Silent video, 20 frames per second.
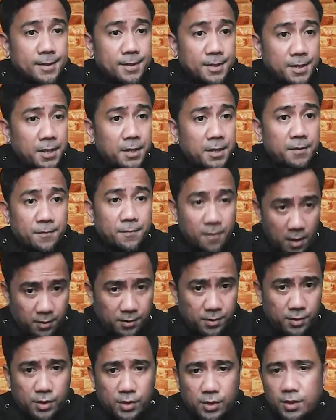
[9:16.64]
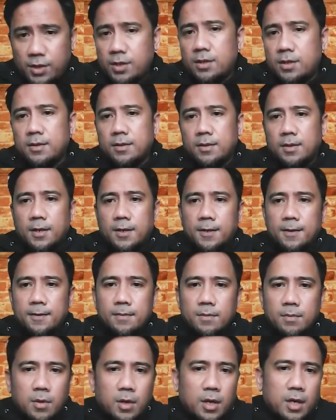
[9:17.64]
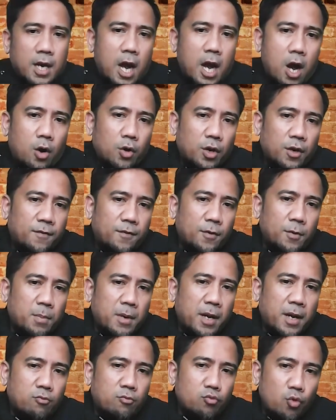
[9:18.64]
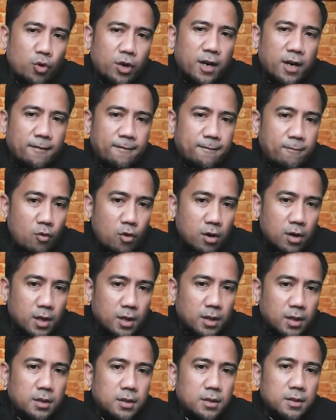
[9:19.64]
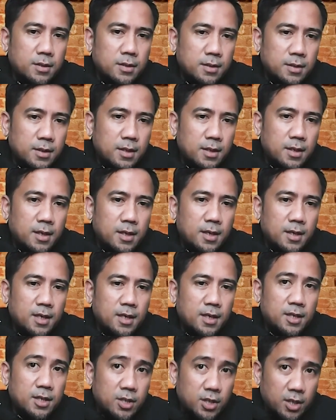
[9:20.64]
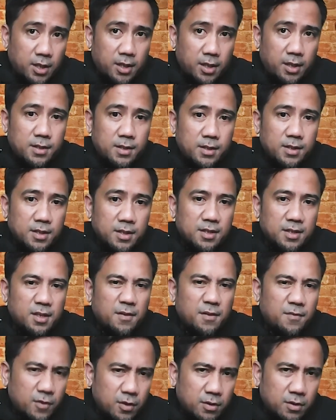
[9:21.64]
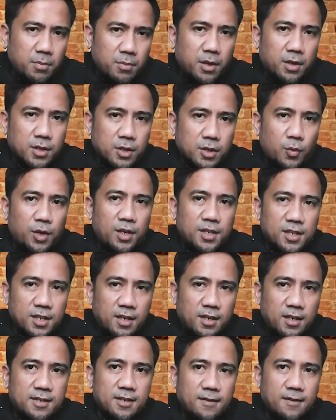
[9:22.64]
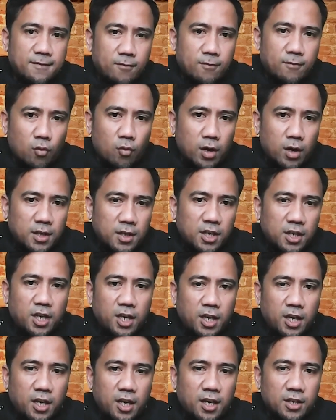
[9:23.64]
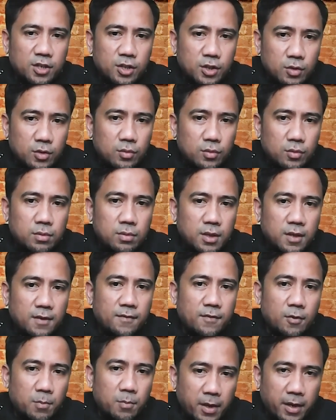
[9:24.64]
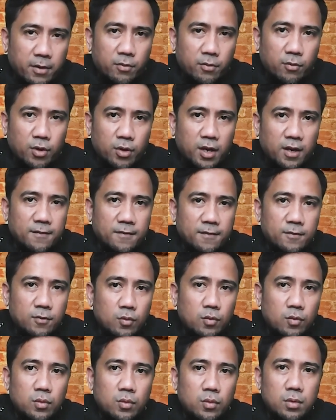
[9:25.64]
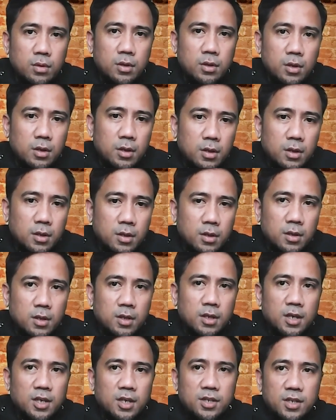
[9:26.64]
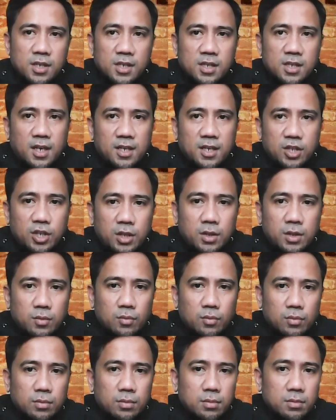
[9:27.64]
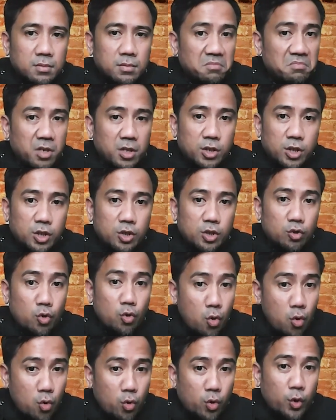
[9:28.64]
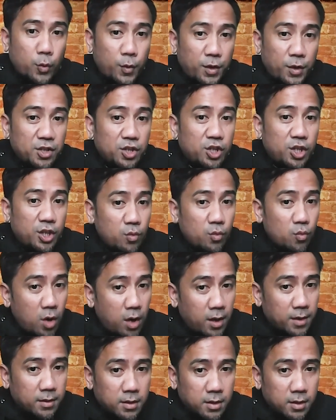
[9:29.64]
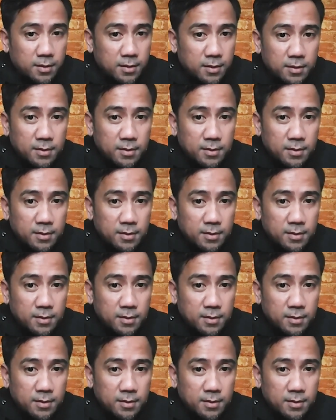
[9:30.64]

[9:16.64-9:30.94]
Defense. Now, if you play rook f1, takes is different because queen takes f1, king h2. If you play rook f2, just knight g2. There's no queen g1